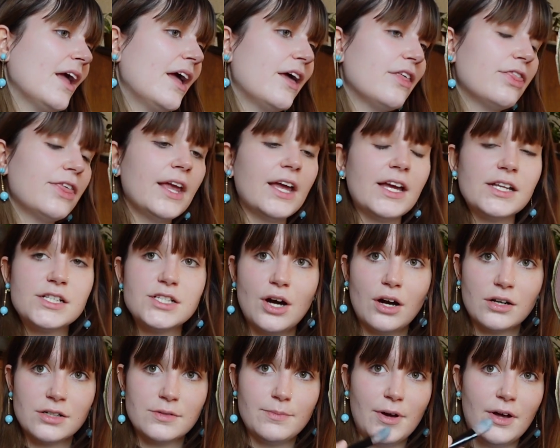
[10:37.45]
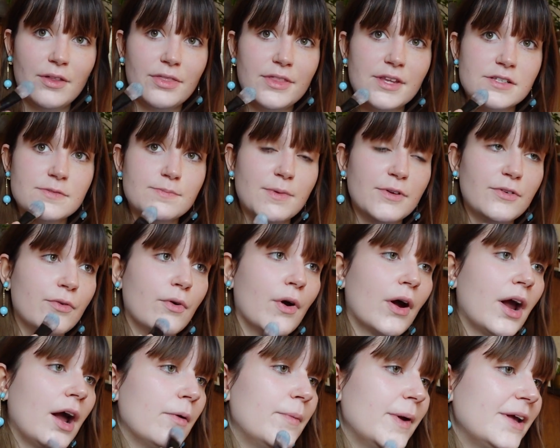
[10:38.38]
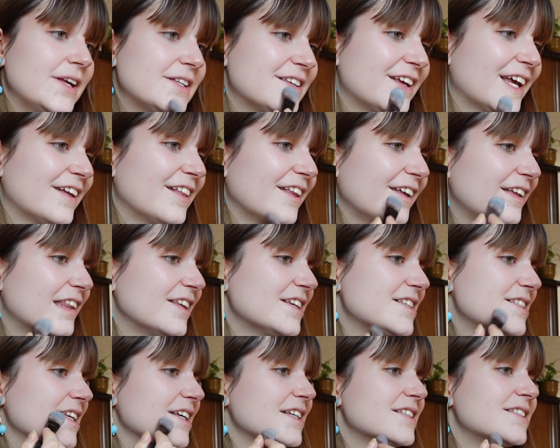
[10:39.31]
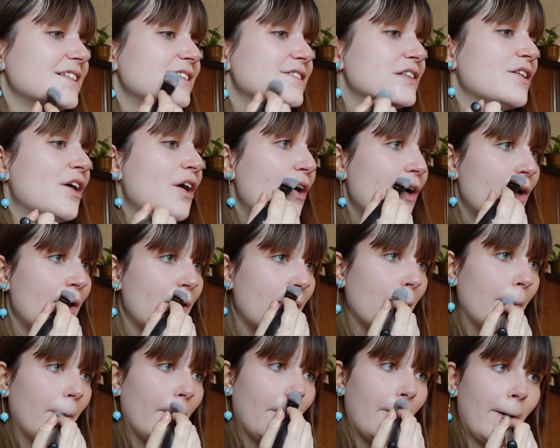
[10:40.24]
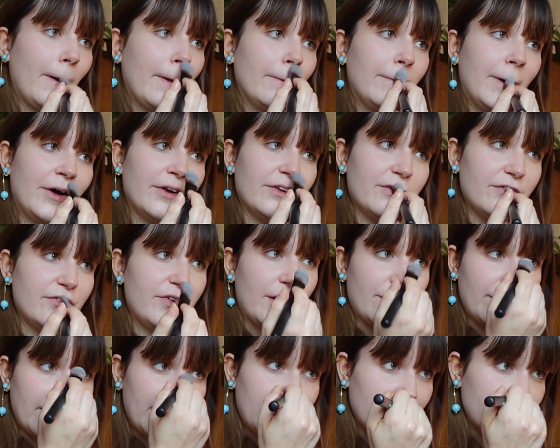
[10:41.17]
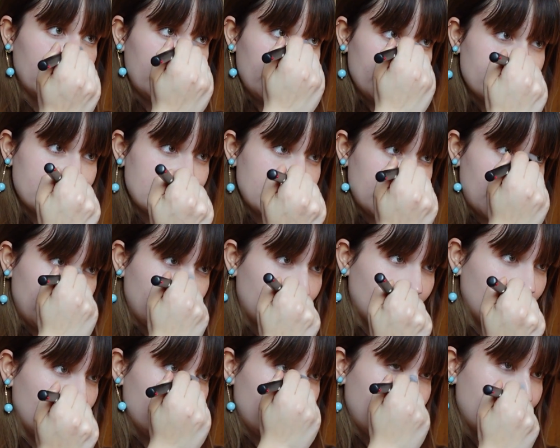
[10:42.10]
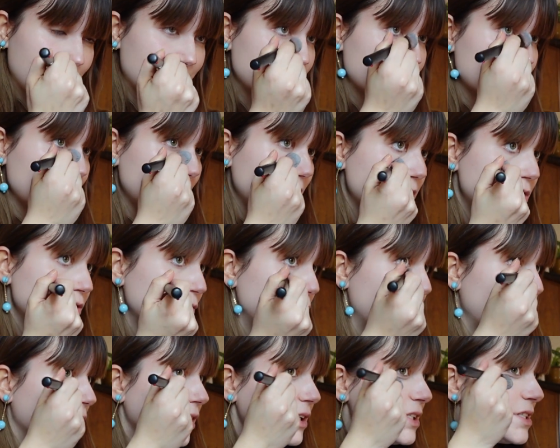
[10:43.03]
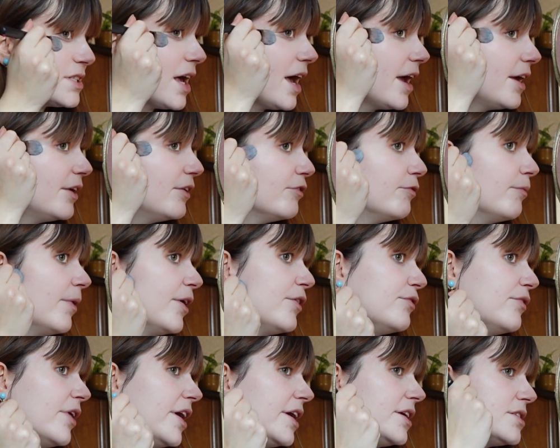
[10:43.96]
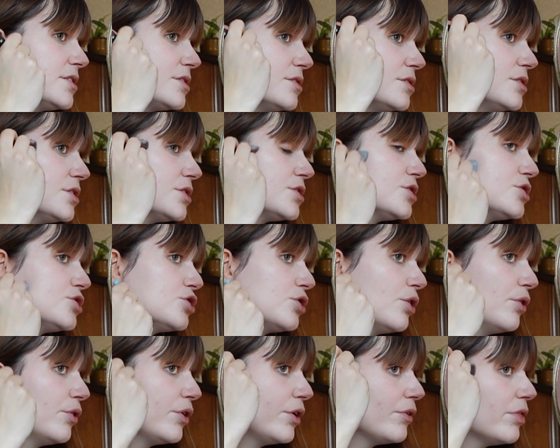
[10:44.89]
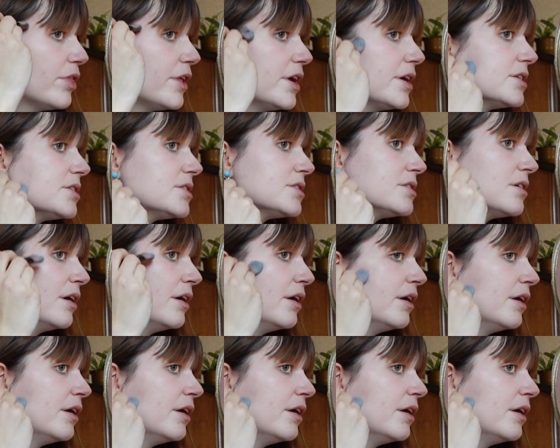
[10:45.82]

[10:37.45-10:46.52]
I think I talked about this before, how basically the 60s we're all about a very clear skin look. I'm just gonna do one side of my face to just show you this.